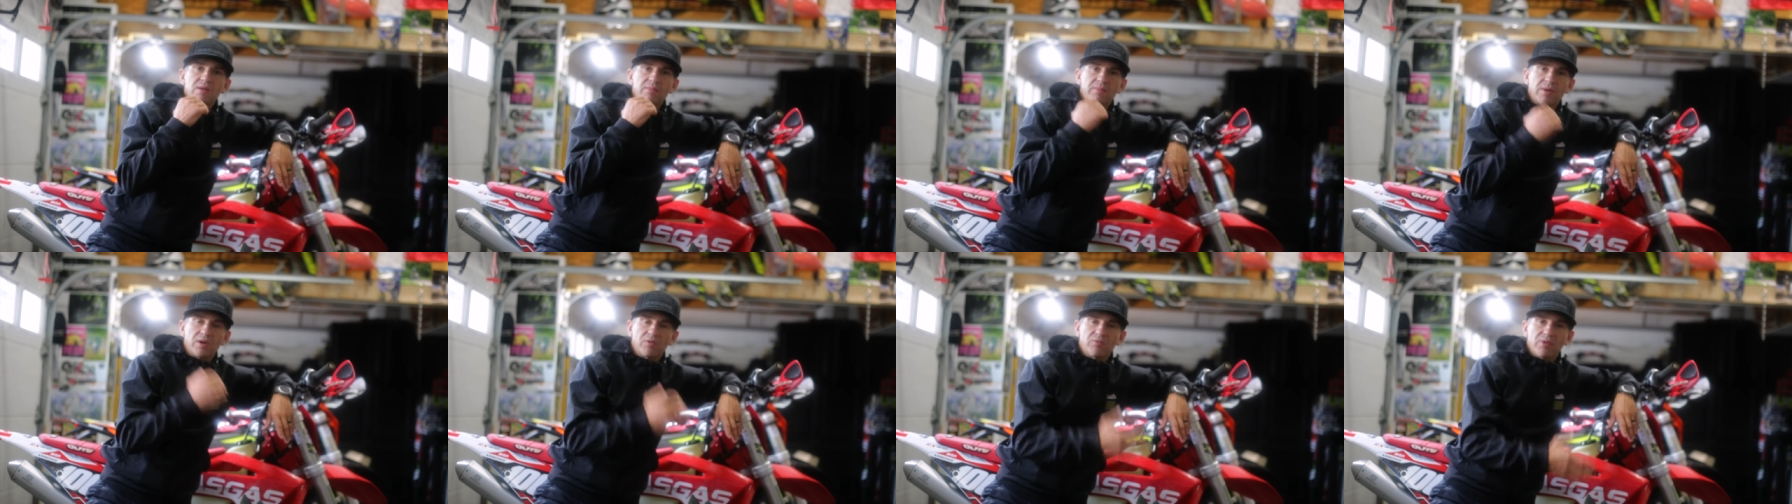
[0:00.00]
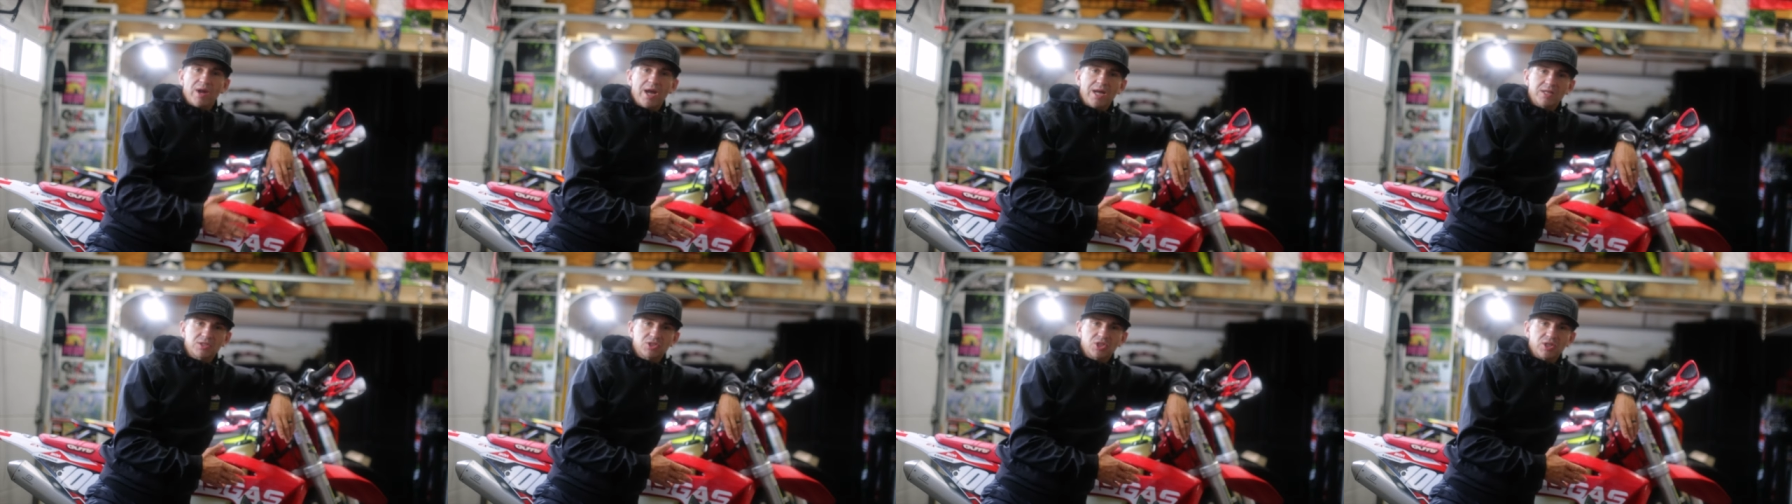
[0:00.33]
my
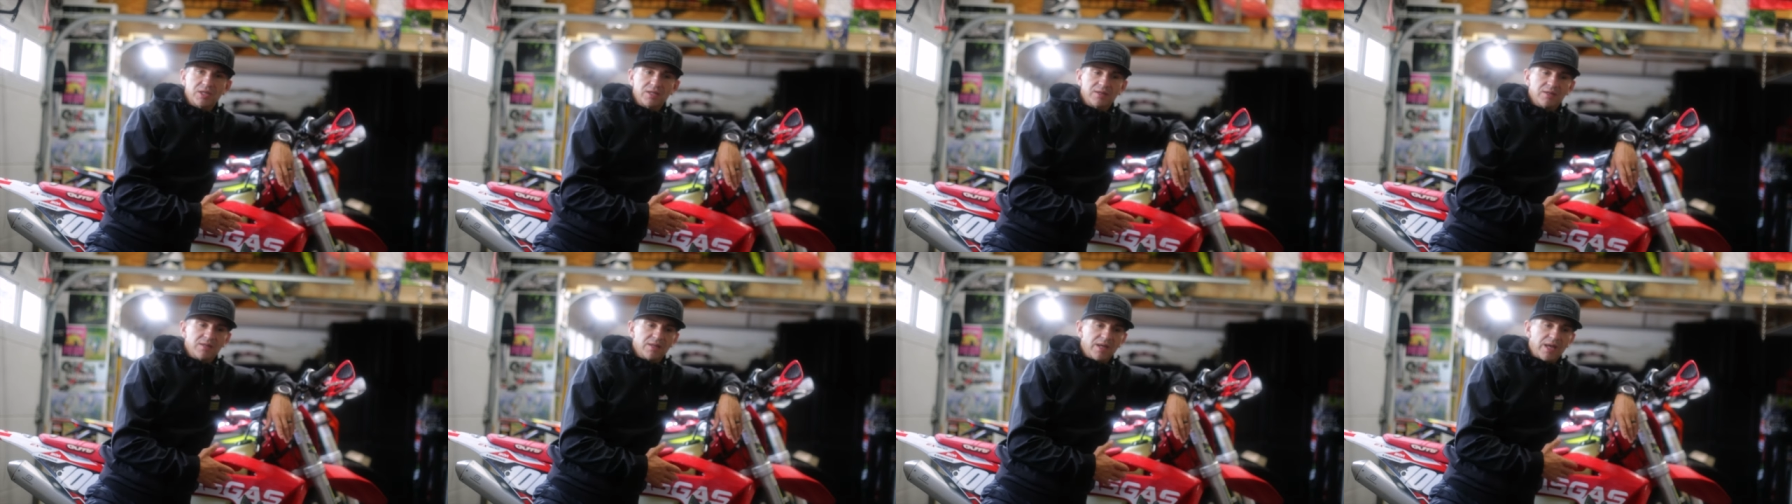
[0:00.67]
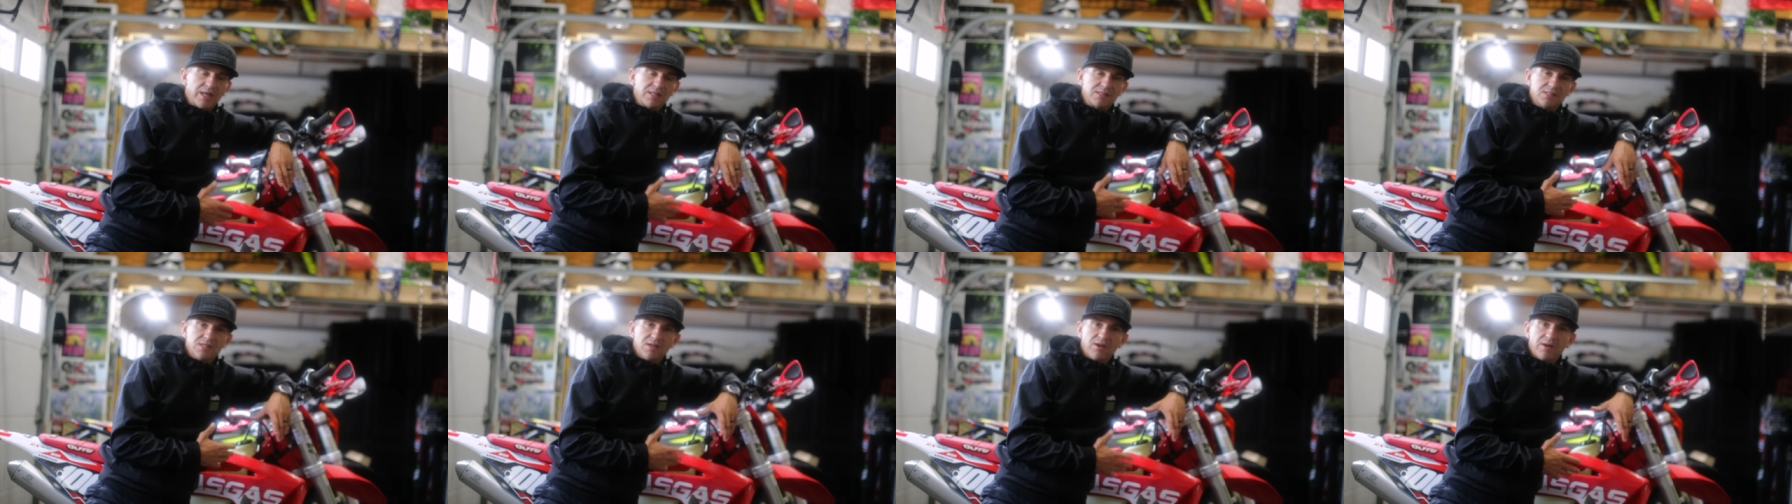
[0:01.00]
ratchet
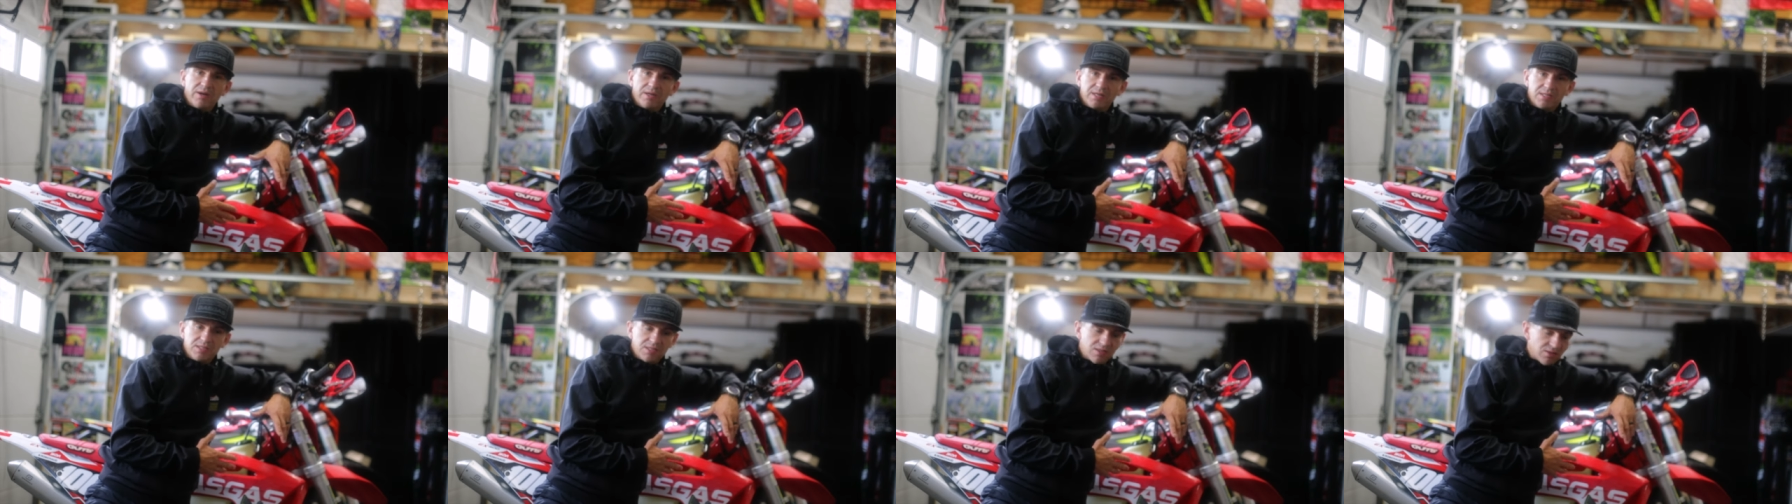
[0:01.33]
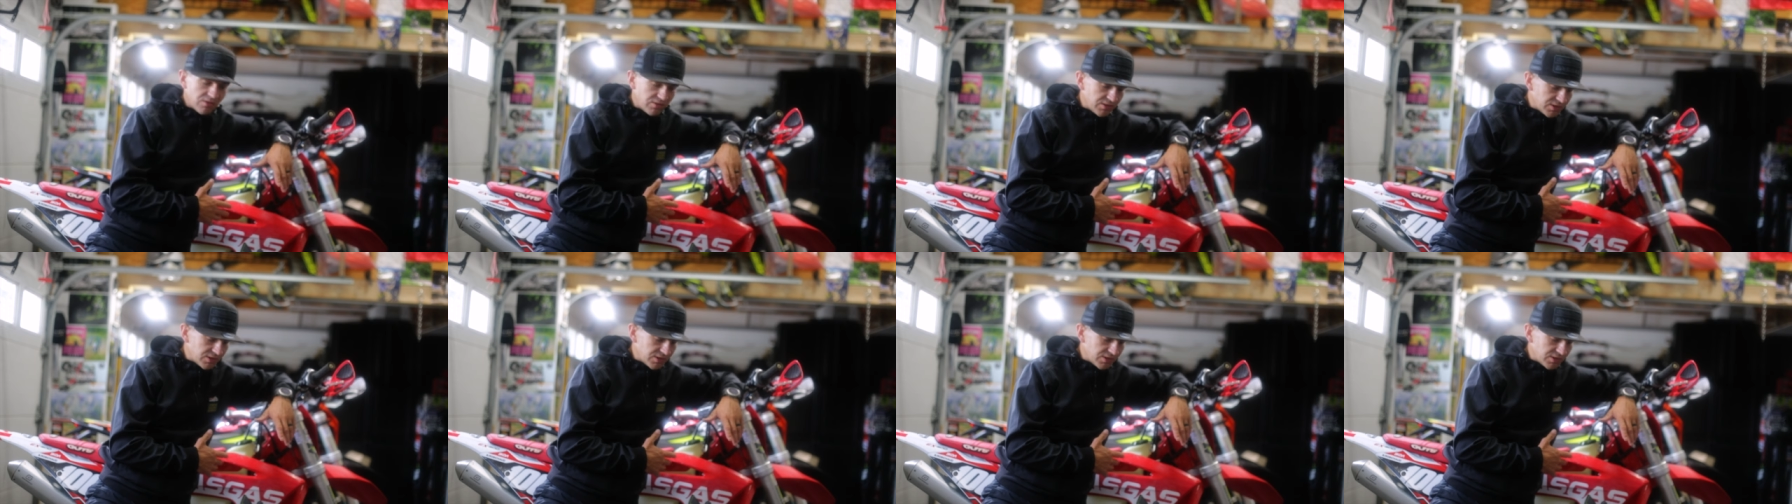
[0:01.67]
and sockets are